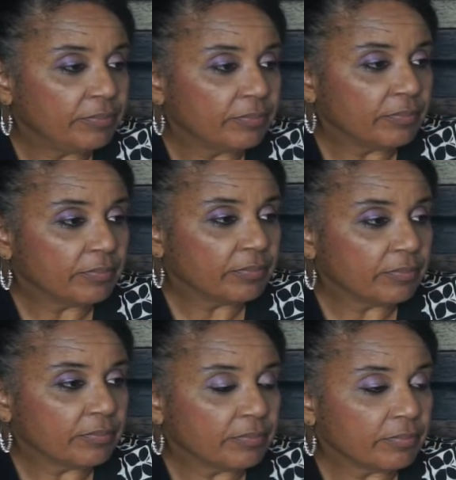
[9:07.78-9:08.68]

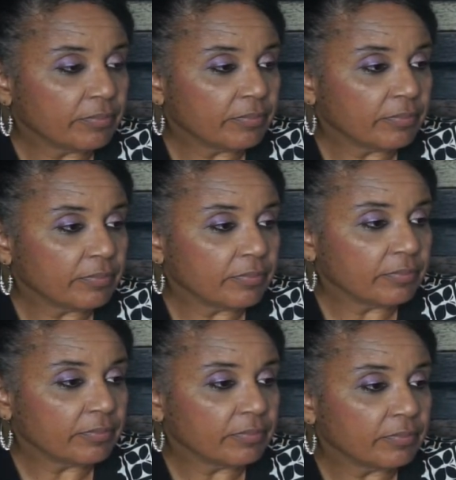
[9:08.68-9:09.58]

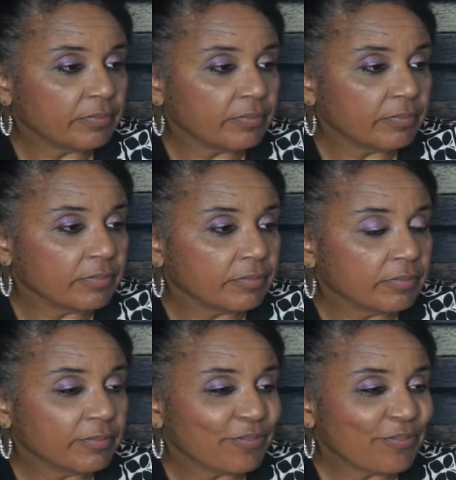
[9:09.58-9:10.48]

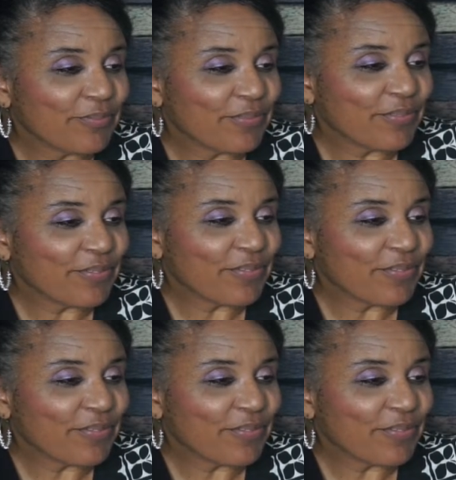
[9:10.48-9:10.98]
This person isn't speaking.